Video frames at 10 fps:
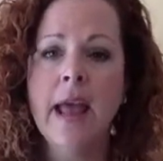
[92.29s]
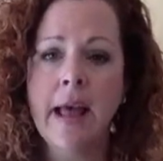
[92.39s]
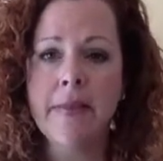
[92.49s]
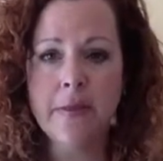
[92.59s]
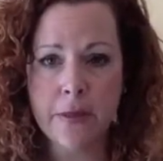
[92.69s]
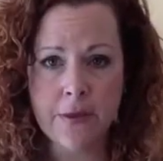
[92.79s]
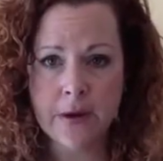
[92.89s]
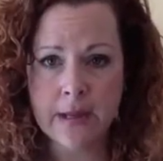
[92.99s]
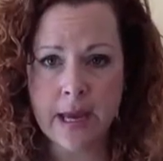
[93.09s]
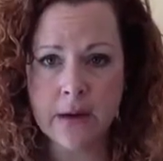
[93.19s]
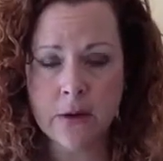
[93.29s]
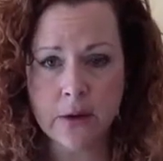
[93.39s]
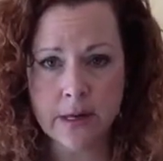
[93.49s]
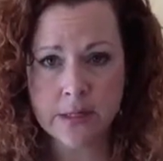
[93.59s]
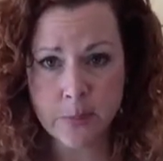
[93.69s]
And then the third
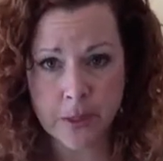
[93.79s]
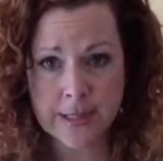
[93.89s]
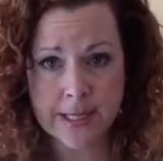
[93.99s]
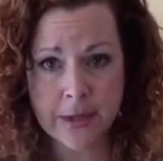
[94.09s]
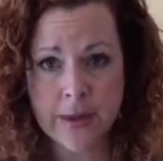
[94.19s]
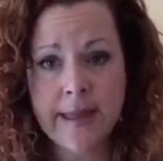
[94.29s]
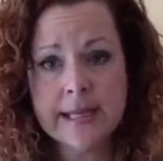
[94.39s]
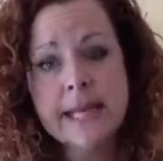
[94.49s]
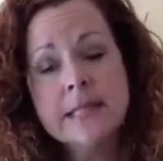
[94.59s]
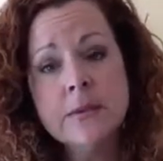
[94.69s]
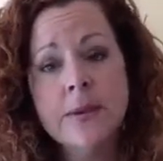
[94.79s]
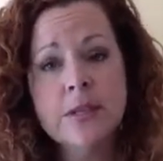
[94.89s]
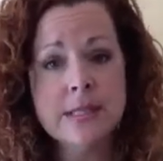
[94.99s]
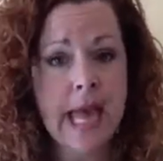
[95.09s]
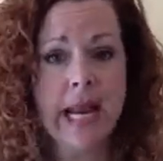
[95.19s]
category is personal, and that tends to be
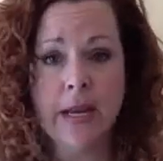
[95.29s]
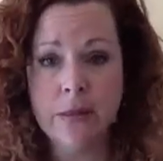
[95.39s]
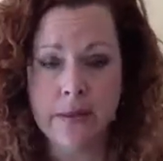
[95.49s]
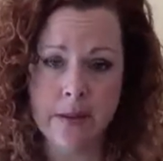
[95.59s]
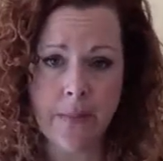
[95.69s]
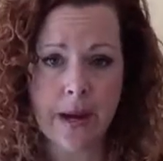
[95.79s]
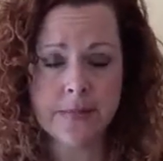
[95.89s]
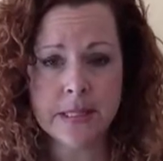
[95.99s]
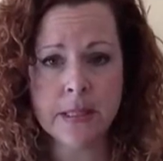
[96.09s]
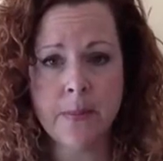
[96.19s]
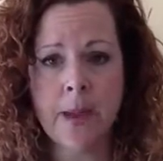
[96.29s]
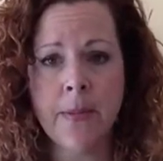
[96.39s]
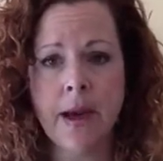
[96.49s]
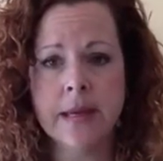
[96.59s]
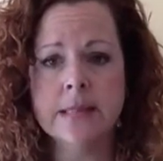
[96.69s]
just anything that pops into my
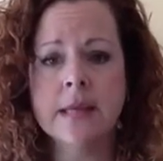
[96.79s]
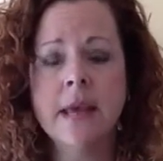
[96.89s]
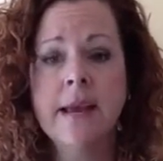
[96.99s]
mind